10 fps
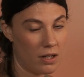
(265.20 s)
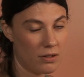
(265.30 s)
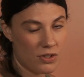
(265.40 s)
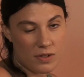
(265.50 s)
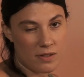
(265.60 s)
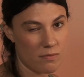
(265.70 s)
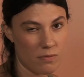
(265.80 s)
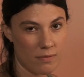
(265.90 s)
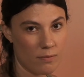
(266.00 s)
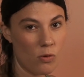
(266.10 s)
just
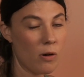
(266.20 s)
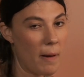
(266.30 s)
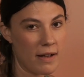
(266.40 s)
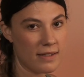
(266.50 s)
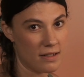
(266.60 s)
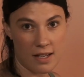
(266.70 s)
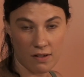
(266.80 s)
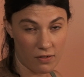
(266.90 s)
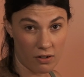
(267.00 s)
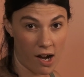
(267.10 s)
walk past and
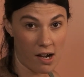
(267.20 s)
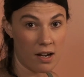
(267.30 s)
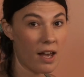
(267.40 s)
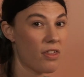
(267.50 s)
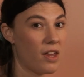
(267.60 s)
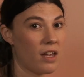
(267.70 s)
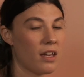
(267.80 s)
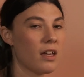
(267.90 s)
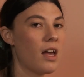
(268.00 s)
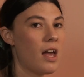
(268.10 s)
take for granted, I
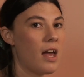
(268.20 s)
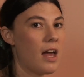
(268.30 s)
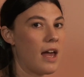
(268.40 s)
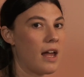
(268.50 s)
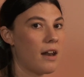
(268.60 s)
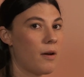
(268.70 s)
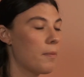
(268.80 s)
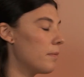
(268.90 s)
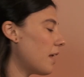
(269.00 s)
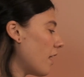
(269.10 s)
think.
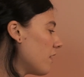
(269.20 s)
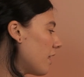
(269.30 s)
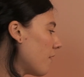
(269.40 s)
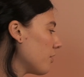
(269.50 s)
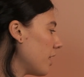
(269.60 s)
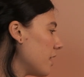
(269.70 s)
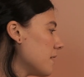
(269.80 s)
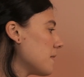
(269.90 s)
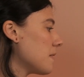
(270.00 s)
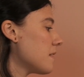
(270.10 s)
And yeah, I think Kevin
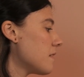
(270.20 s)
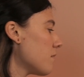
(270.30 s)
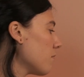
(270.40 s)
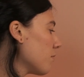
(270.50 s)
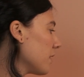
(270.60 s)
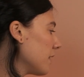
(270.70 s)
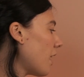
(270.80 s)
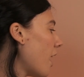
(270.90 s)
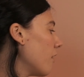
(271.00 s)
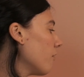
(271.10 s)
Landers is really
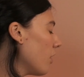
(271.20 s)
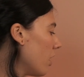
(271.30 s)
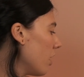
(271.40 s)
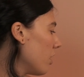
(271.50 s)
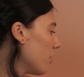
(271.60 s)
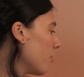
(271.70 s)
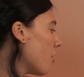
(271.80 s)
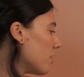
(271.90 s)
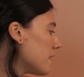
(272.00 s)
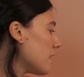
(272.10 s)
kind of
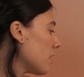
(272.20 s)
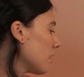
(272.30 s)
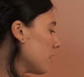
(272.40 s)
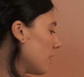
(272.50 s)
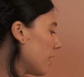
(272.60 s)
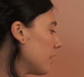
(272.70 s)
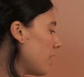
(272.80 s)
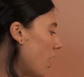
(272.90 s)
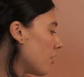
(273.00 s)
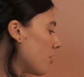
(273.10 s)
noticing like
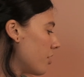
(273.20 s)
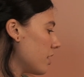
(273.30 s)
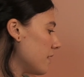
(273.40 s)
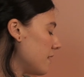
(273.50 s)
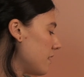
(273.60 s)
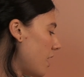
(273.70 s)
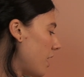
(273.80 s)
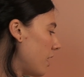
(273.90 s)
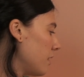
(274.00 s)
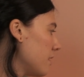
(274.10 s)
the unnoticed
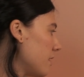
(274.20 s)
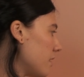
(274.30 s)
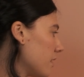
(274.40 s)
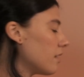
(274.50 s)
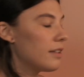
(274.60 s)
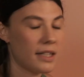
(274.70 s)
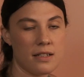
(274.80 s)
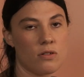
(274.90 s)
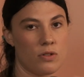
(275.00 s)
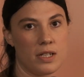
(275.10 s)
and
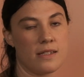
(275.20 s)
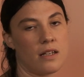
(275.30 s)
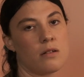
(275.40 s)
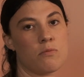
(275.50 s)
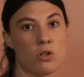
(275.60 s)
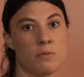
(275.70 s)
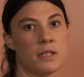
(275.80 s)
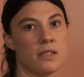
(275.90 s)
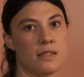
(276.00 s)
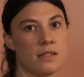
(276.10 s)
collecting all these like
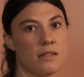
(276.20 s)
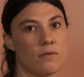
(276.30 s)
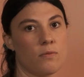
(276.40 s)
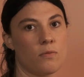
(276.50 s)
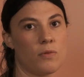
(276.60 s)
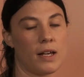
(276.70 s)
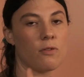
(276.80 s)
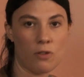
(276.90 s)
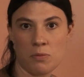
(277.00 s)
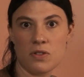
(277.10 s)
moments like
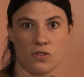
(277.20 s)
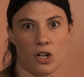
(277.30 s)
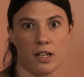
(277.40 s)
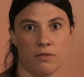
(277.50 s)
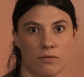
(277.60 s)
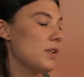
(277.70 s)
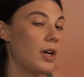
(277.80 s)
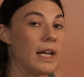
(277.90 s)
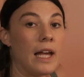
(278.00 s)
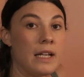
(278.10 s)
from the street. So
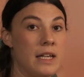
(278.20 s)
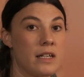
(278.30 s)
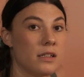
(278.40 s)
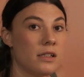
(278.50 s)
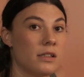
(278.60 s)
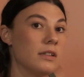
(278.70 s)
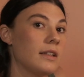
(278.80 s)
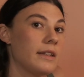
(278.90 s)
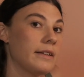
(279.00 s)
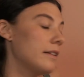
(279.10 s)
again here,
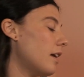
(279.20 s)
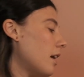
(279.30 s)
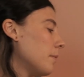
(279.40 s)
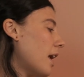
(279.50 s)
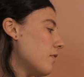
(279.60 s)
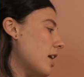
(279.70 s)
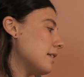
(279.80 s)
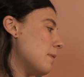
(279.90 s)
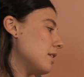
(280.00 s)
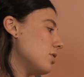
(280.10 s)
Kevin
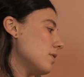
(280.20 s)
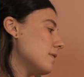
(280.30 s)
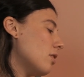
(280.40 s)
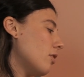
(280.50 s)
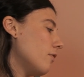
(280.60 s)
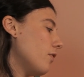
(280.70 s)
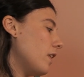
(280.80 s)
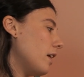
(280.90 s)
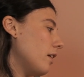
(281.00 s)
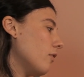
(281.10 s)
has made use of
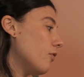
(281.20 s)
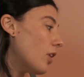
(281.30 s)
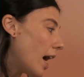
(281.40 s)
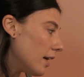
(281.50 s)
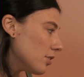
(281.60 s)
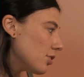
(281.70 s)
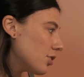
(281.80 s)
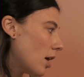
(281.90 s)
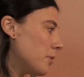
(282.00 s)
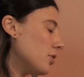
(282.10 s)
the flash.
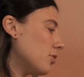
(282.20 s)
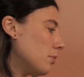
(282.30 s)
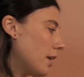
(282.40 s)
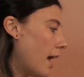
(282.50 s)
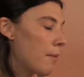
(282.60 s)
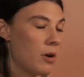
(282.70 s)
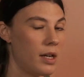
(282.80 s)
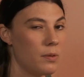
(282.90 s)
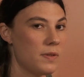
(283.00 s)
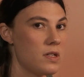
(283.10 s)
I'm not sure what camera
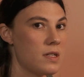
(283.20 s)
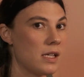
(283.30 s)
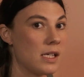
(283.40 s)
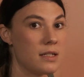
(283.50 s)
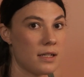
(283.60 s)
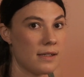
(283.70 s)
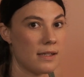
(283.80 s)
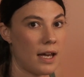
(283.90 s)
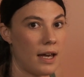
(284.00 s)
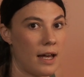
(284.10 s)
he was using. It does
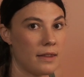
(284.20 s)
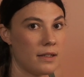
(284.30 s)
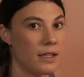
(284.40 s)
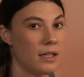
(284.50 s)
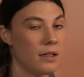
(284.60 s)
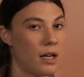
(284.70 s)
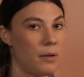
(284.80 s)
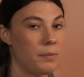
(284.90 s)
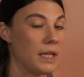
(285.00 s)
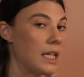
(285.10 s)
say at the
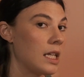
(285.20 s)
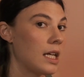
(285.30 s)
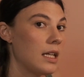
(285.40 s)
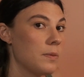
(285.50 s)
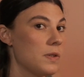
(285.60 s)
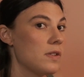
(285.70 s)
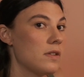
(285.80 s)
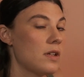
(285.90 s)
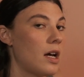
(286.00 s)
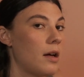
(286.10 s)
beginning that he
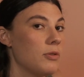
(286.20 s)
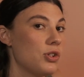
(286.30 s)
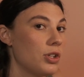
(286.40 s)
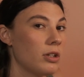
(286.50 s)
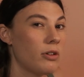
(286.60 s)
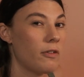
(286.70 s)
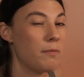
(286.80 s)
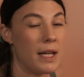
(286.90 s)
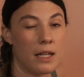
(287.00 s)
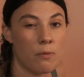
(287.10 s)
was shooting a lot of
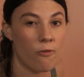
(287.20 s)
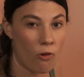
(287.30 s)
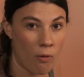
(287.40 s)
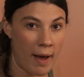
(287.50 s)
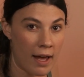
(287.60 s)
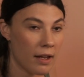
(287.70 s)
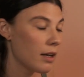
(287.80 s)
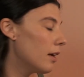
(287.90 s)
medium format,